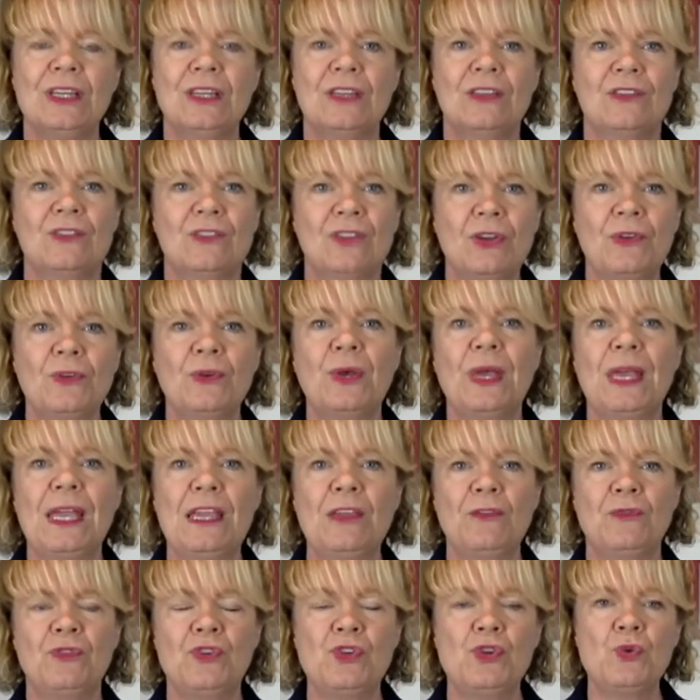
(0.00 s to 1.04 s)
So
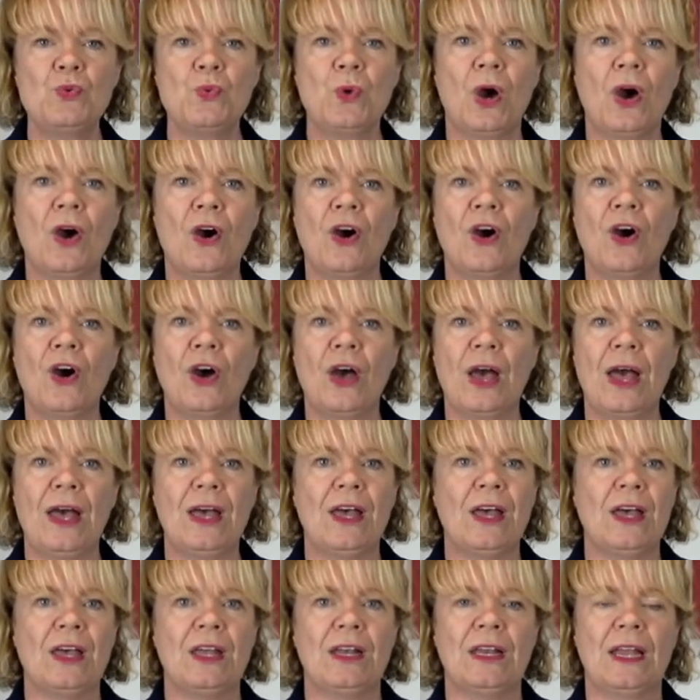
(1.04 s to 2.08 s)
if you are
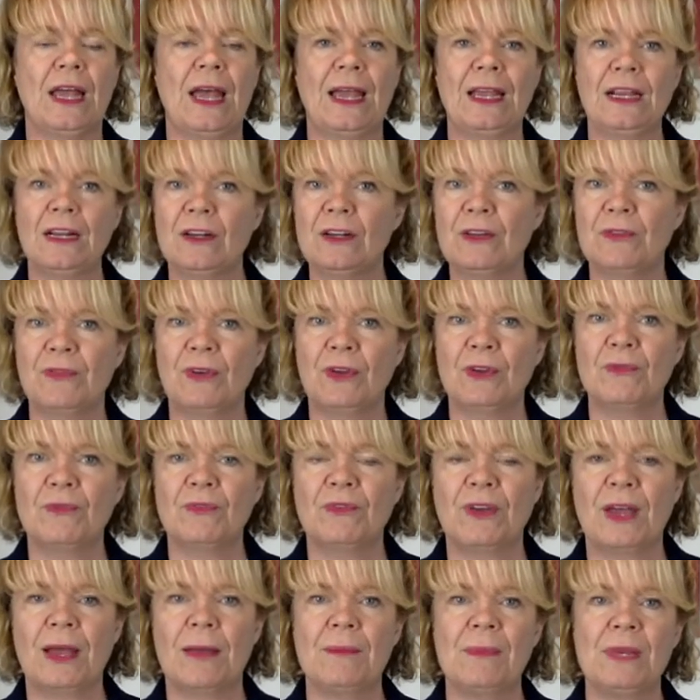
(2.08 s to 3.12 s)
an Anglophone
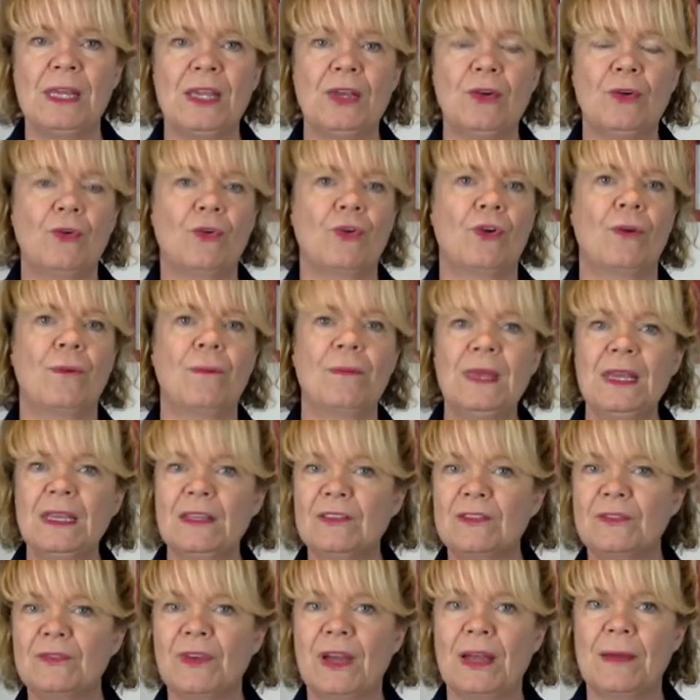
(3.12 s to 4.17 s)
family or a
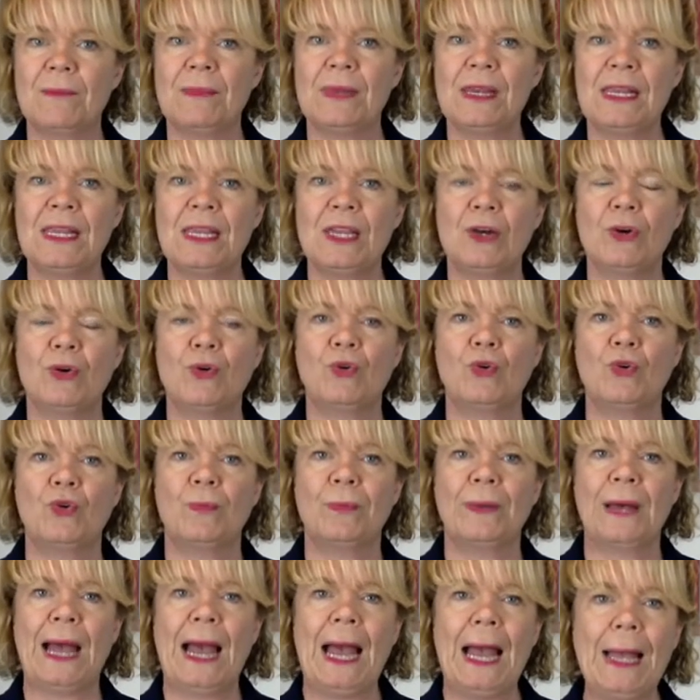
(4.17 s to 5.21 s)
mixed family, or
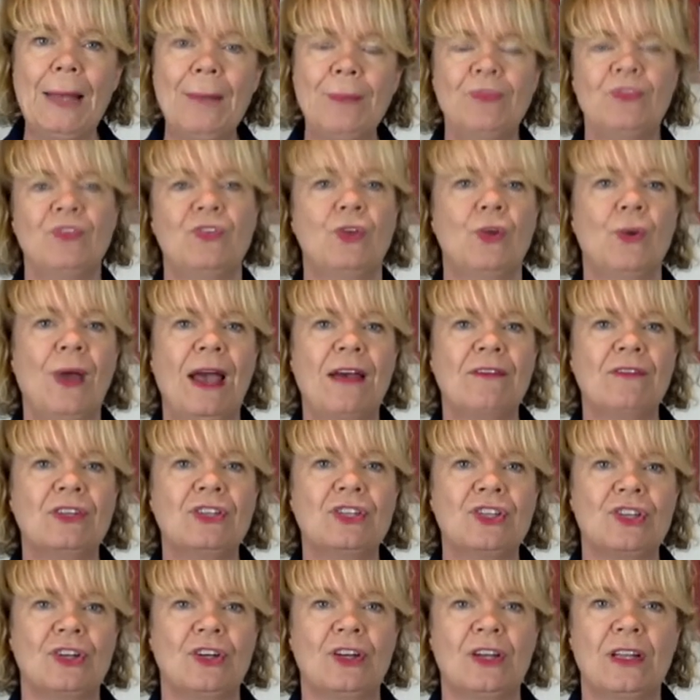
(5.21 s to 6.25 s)
perhaps you have a
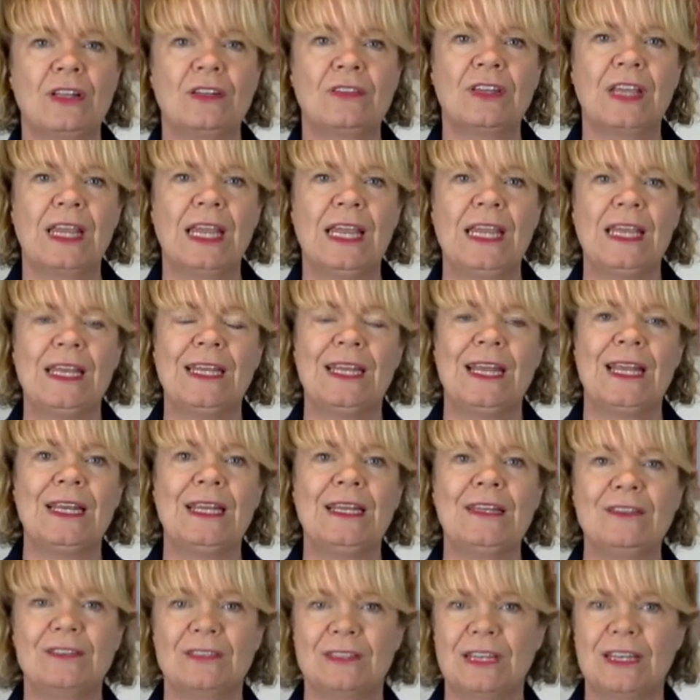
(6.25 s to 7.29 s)
child in an
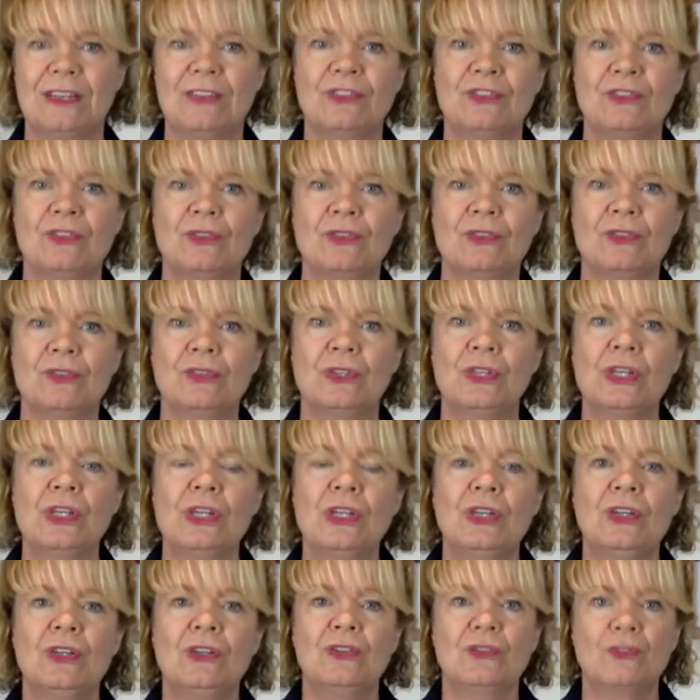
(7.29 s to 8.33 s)
international
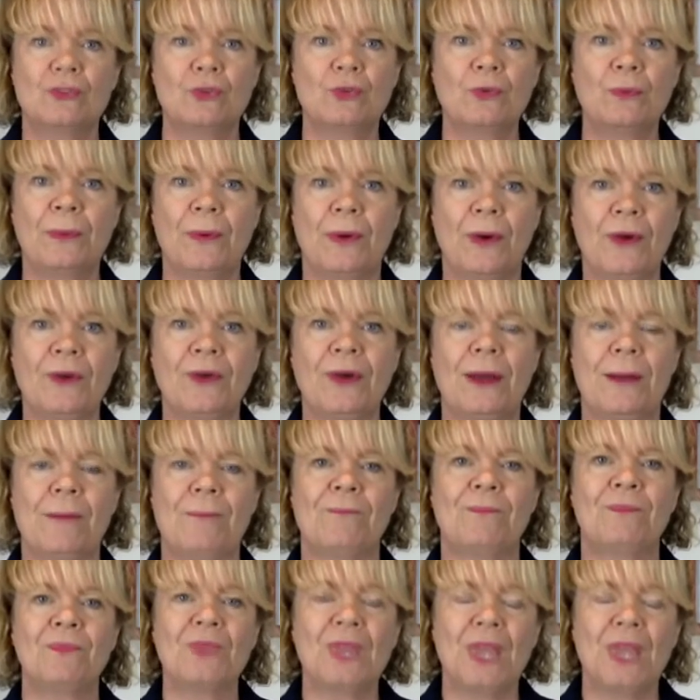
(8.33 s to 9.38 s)
school programme,